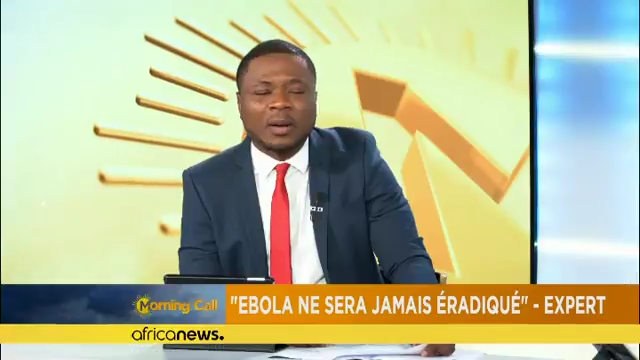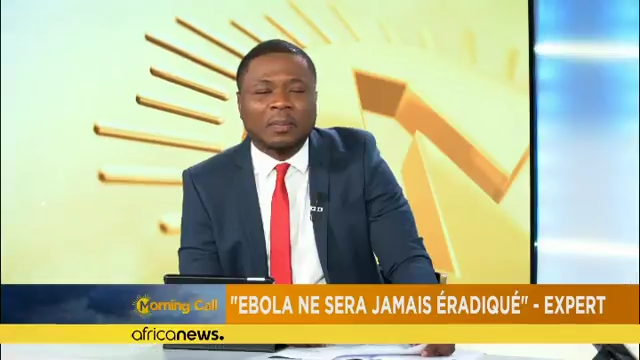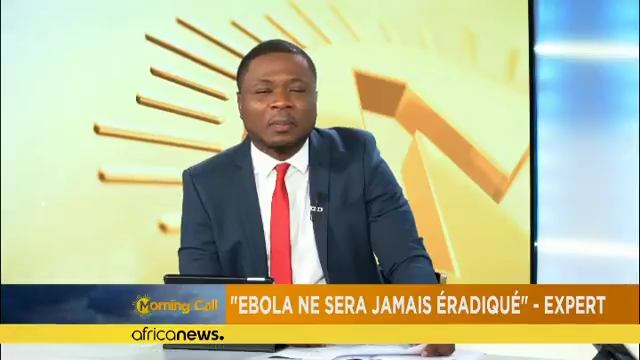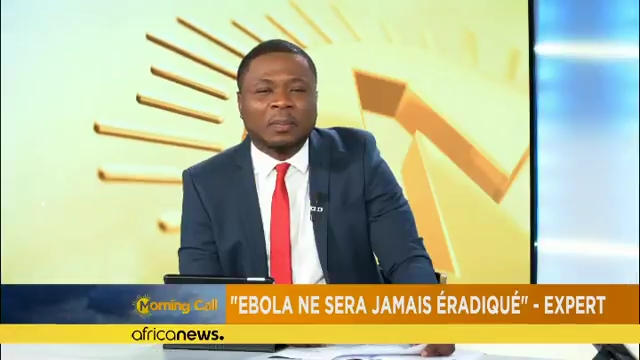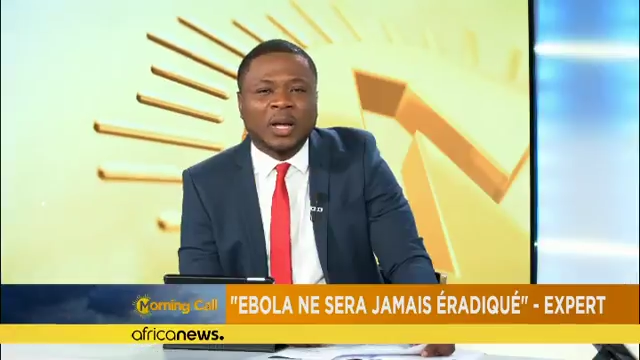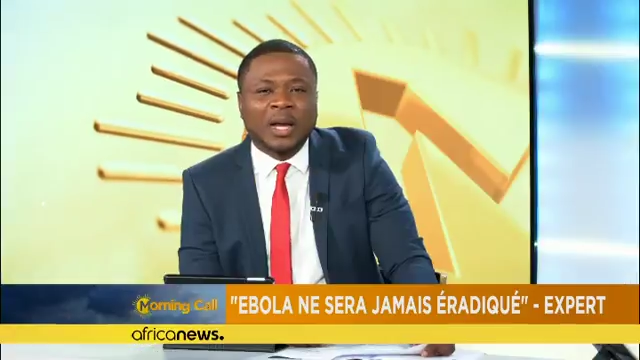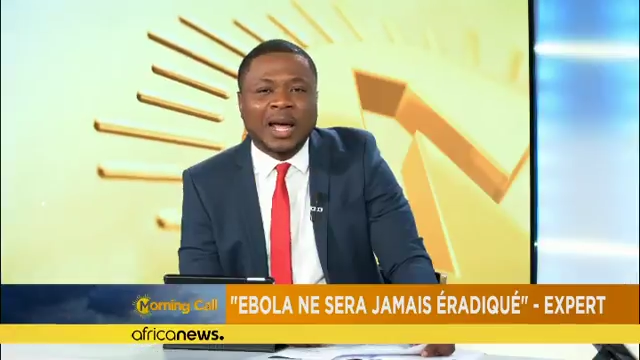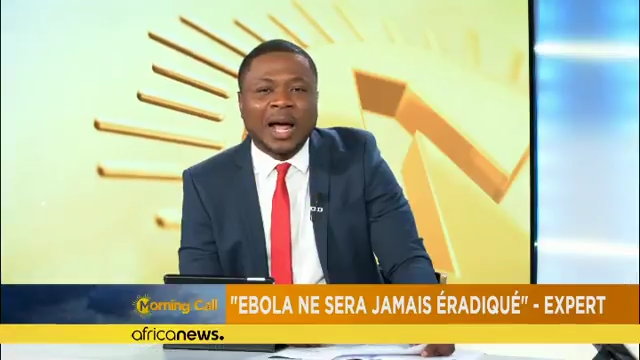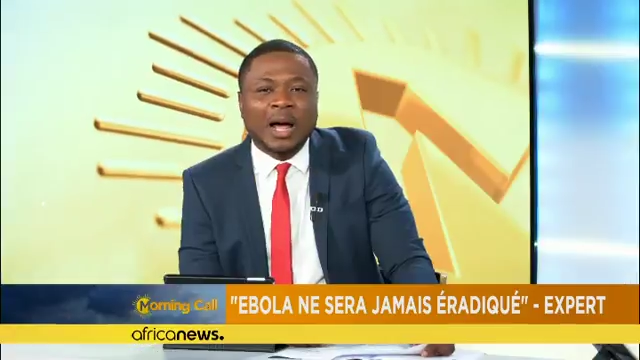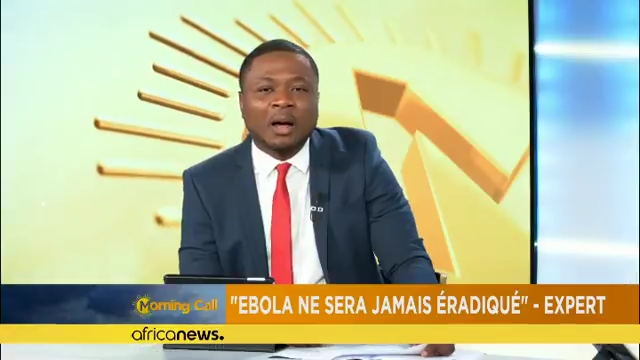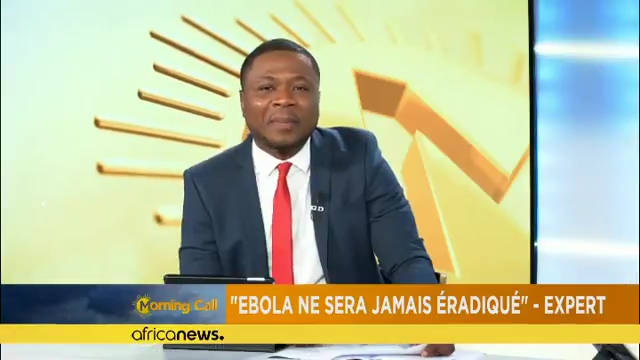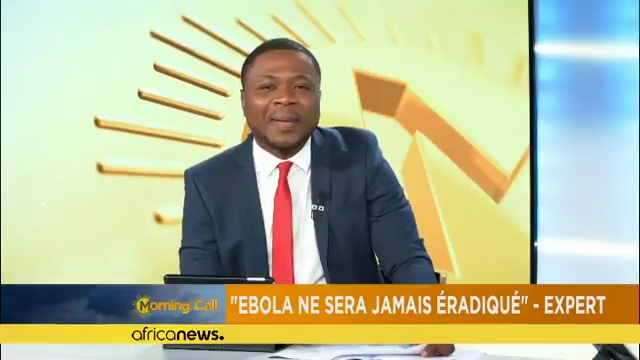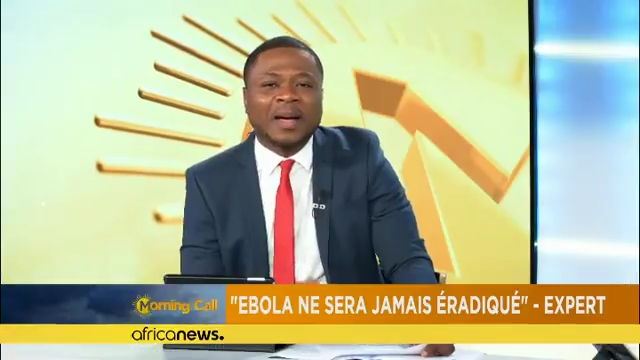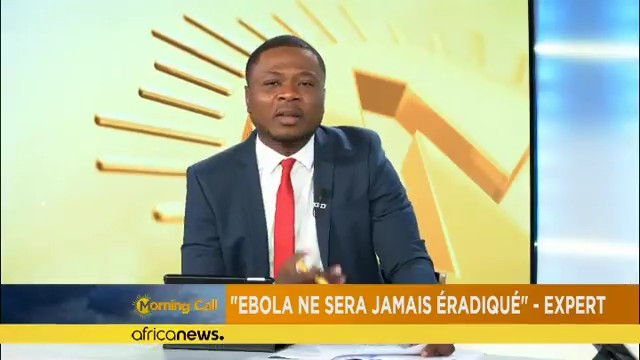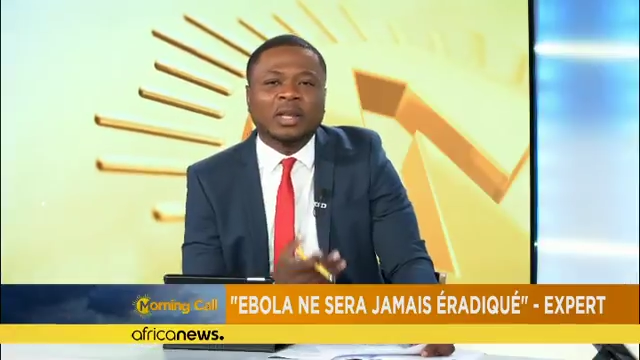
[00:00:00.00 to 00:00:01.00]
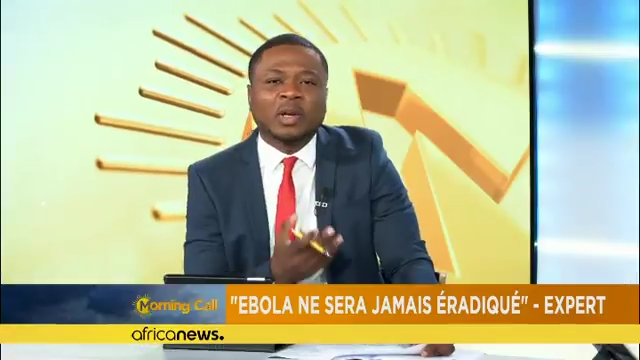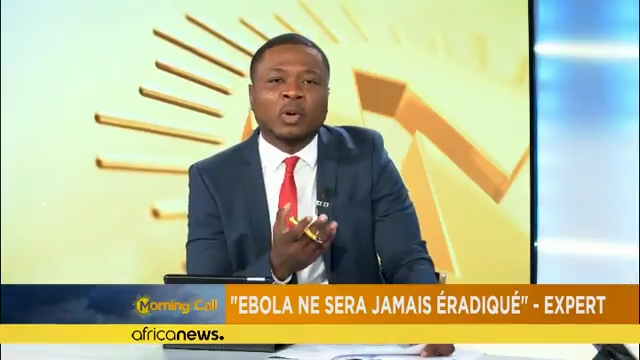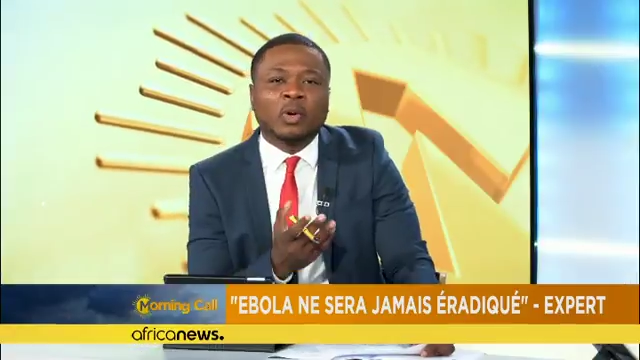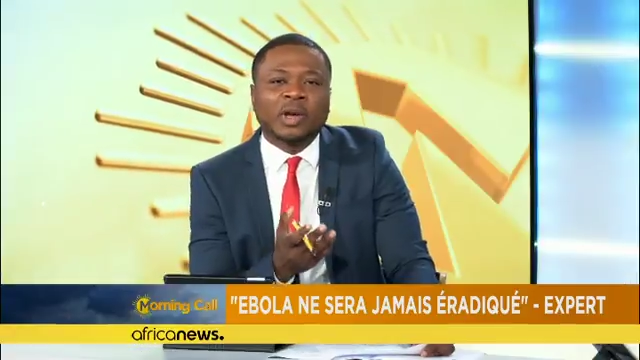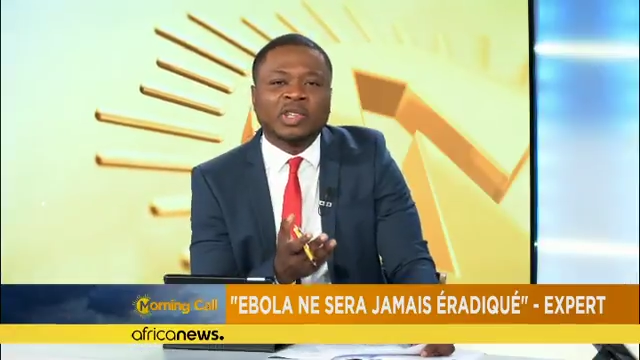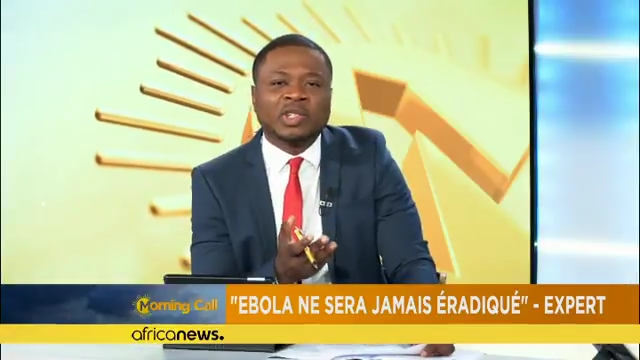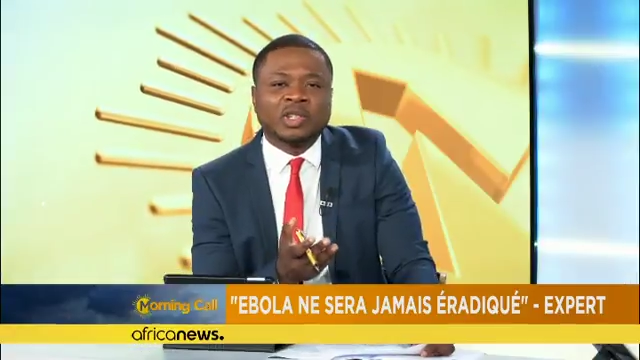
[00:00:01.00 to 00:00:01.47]
But how about the
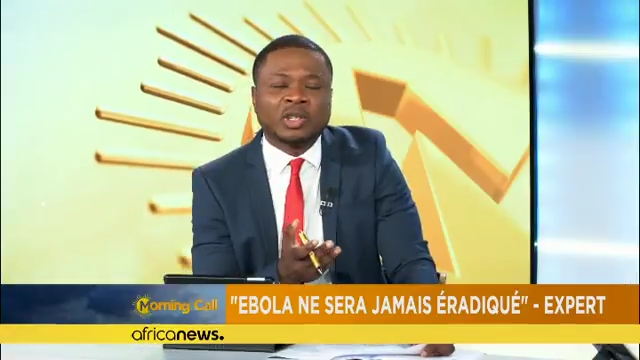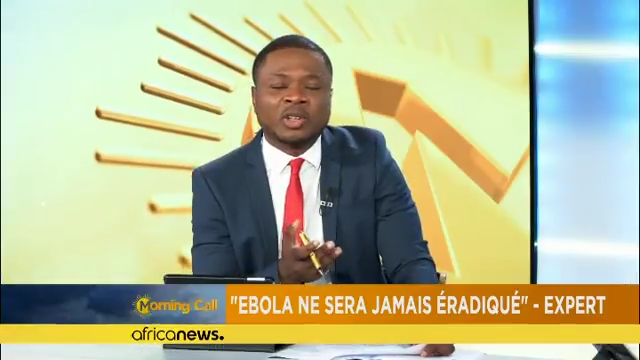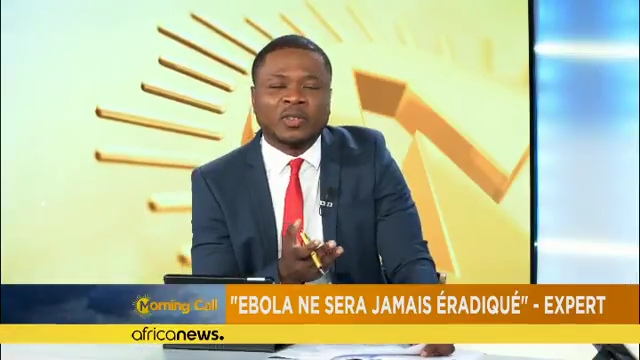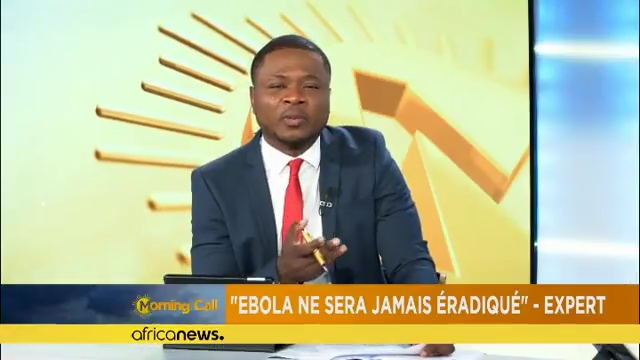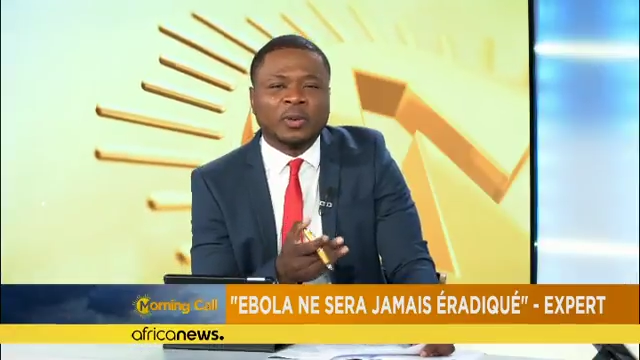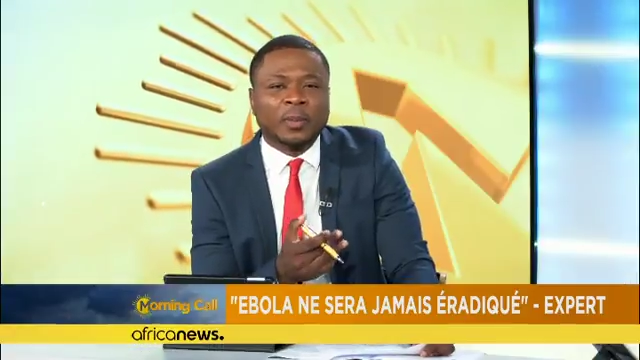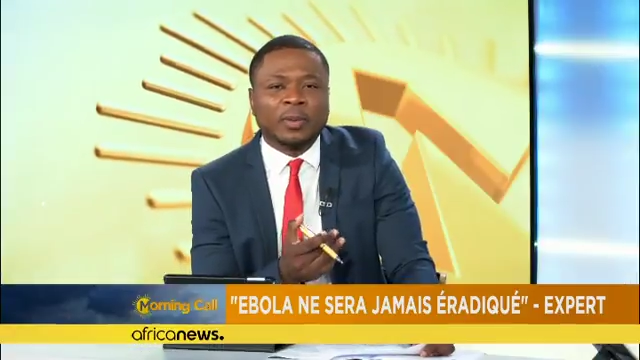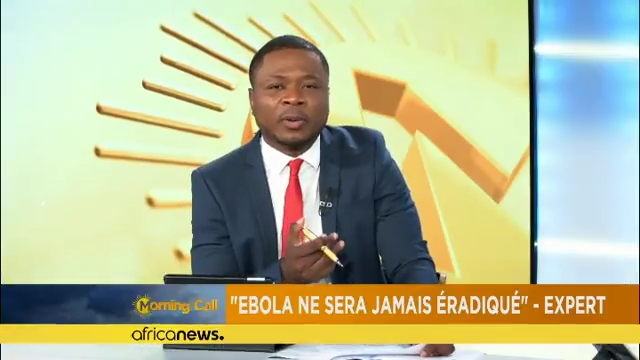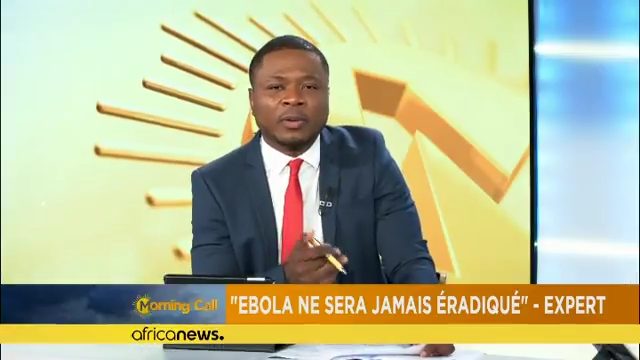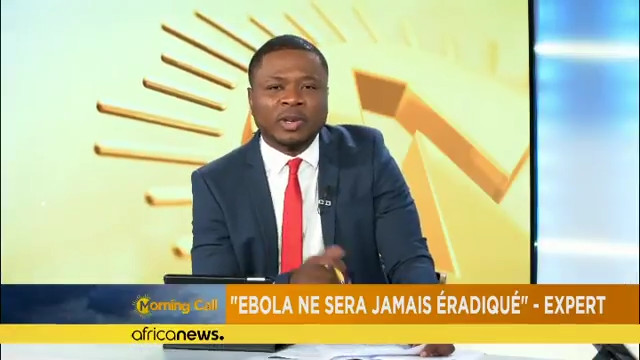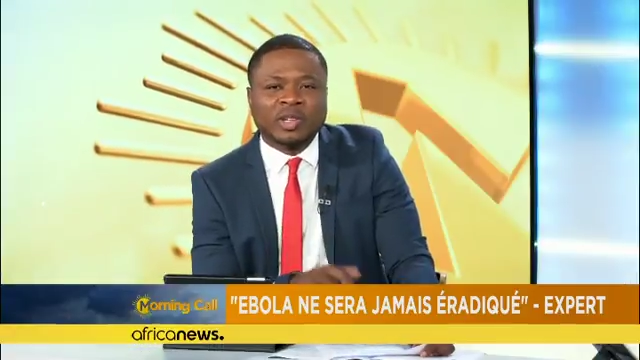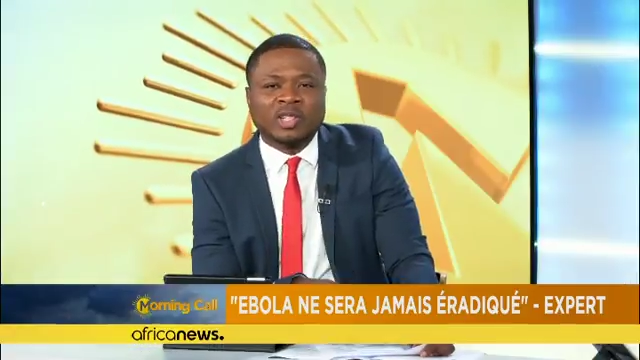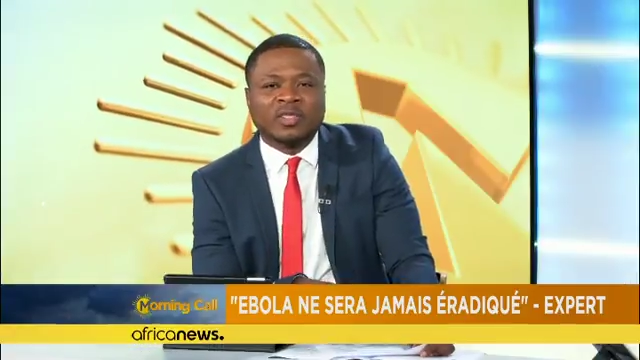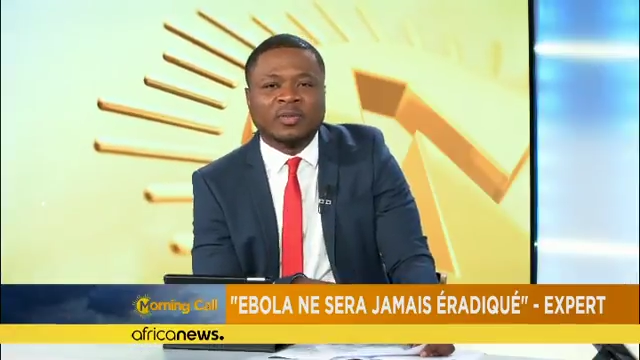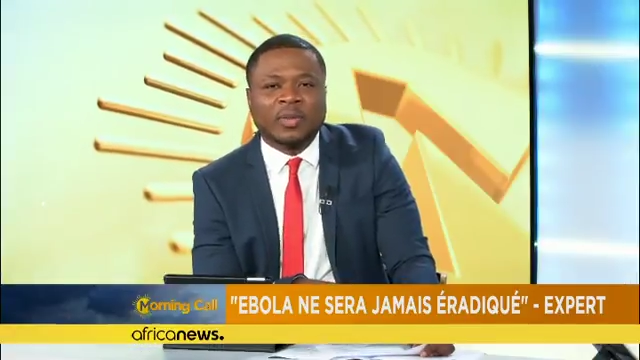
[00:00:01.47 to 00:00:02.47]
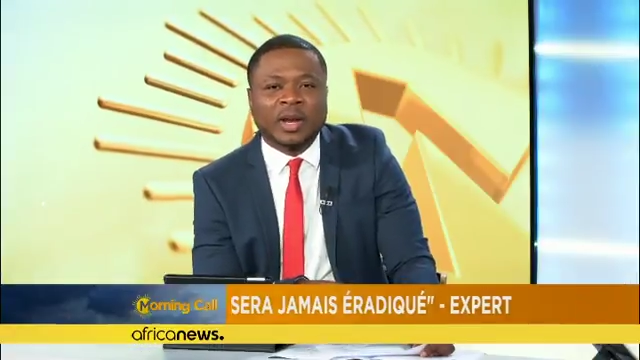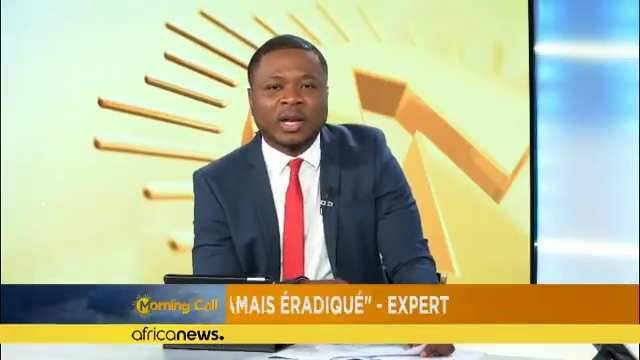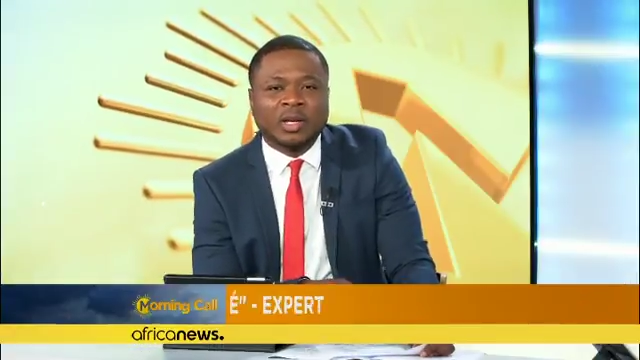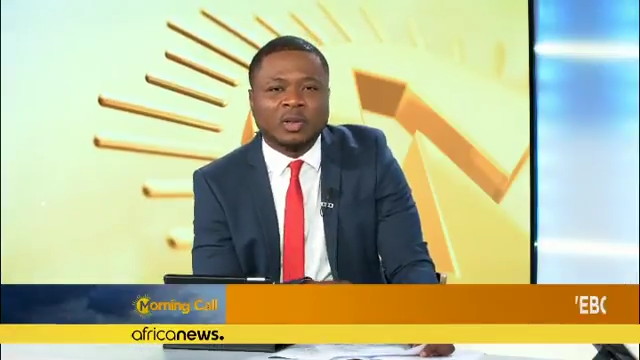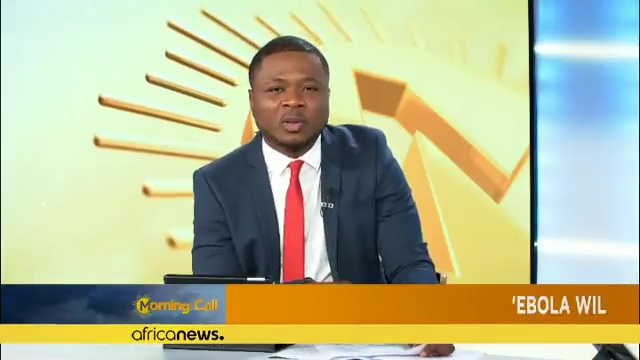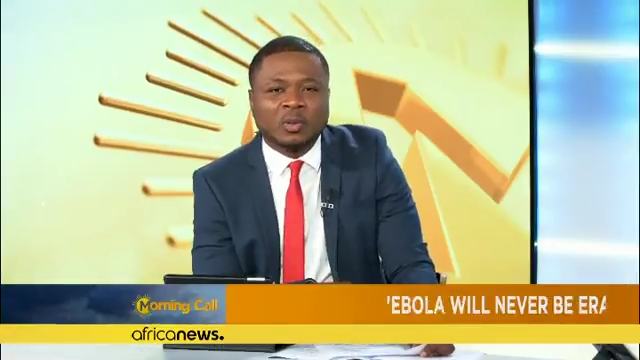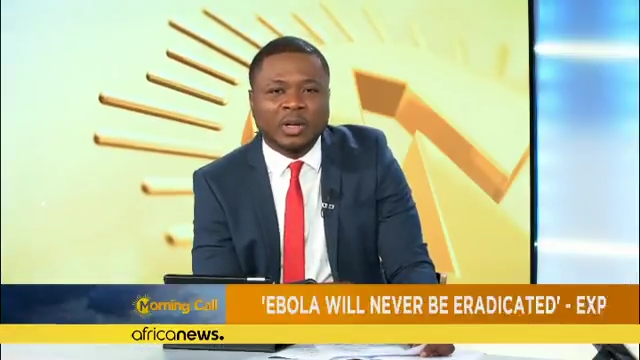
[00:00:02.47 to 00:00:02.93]
question of preparation of
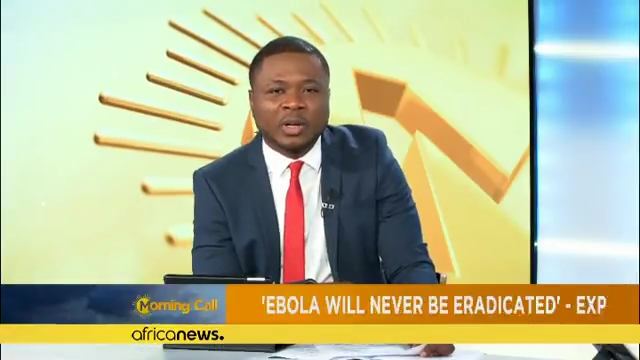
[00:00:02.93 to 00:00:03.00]
medical